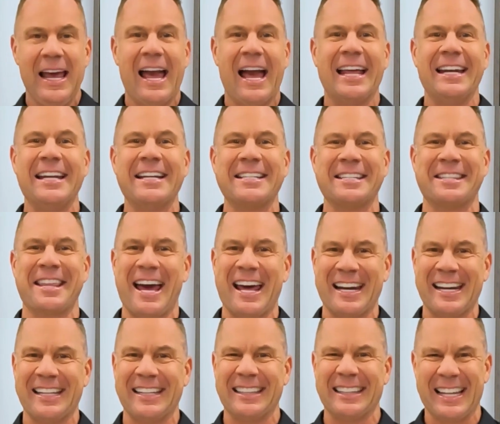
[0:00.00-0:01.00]
and it's that
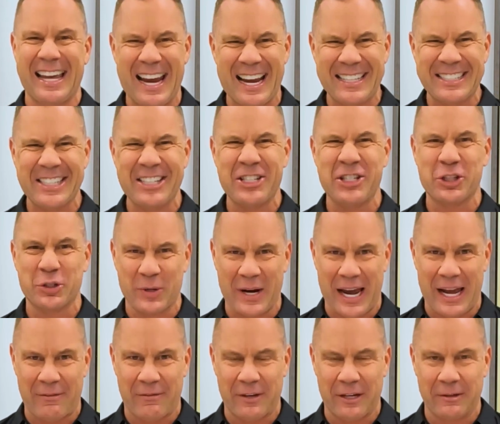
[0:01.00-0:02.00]
Atlanta
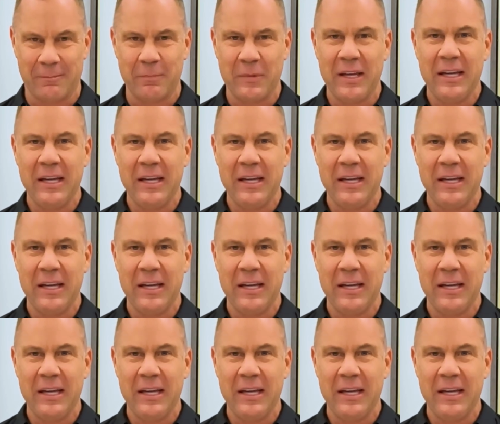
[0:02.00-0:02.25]
traffic.